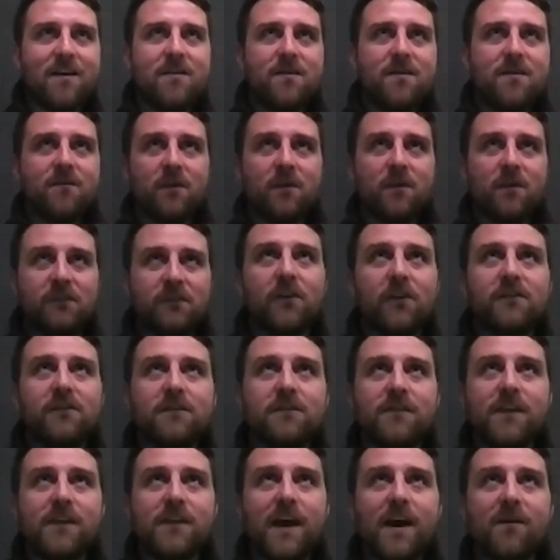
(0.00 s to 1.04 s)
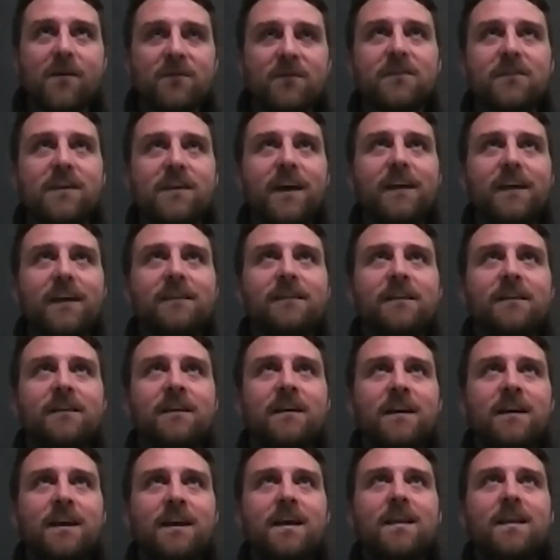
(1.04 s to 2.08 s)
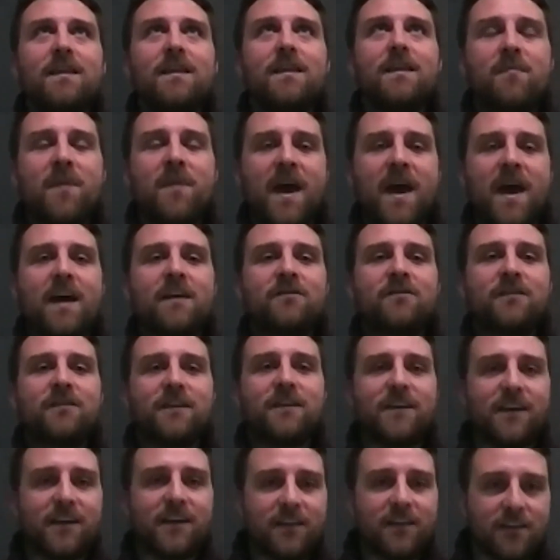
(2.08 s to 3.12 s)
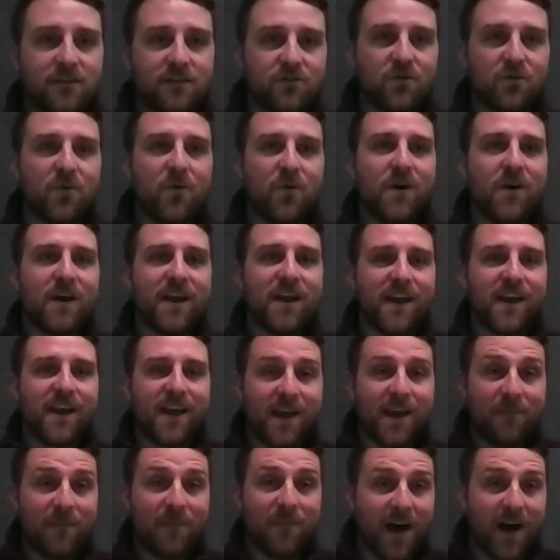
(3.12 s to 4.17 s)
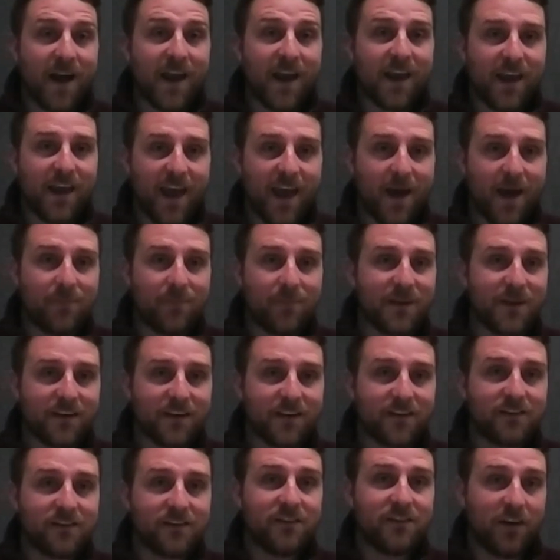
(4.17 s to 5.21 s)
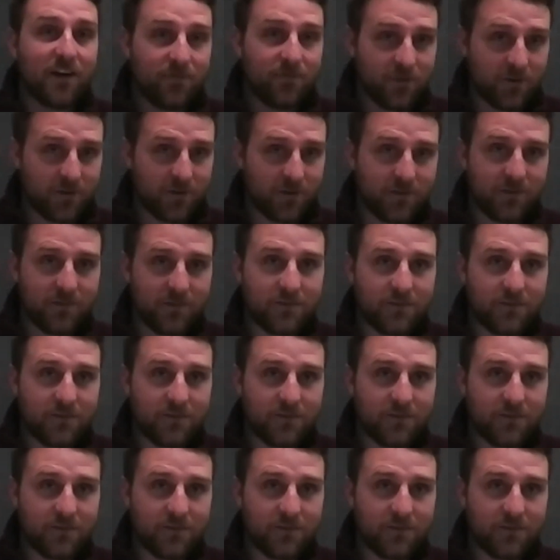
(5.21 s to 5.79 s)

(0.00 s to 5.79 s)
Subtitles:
the result of that was that the passion and the joy and my happiness suffered.